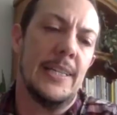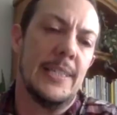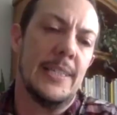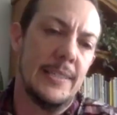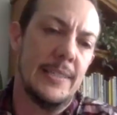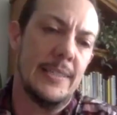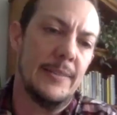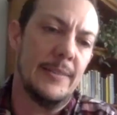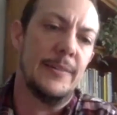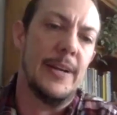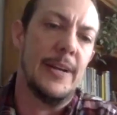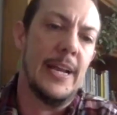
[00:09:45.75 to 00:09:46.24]

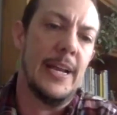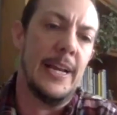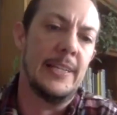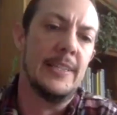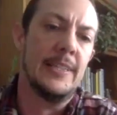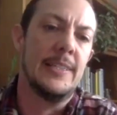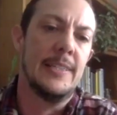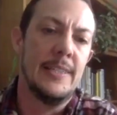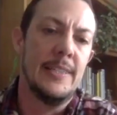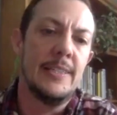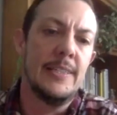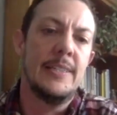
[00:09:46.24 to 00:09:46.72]
they're the
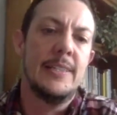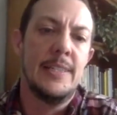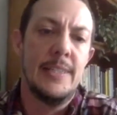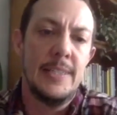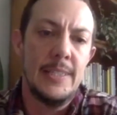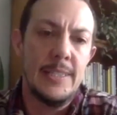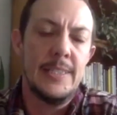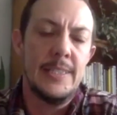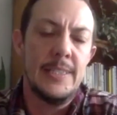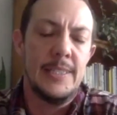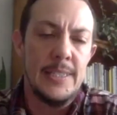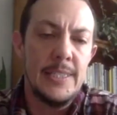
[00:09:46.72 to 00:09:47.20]
ones who
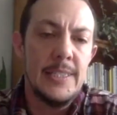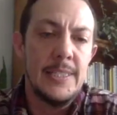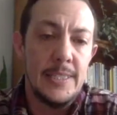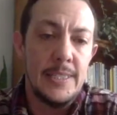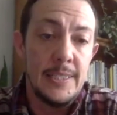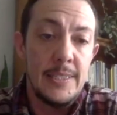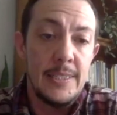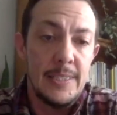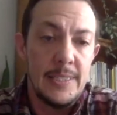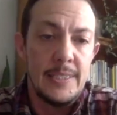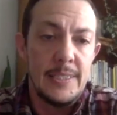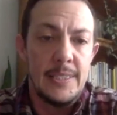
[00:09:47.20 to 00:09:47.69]
actually
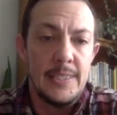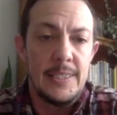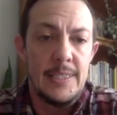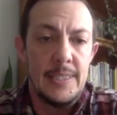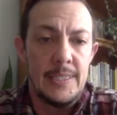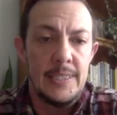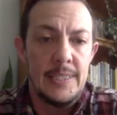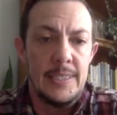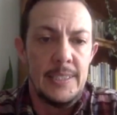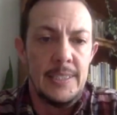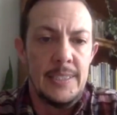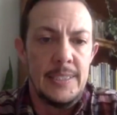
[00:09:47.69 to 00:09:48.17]
need to
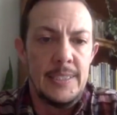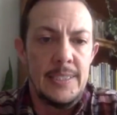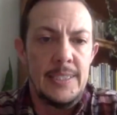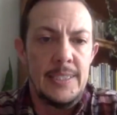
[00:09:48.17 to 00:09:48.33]
adapt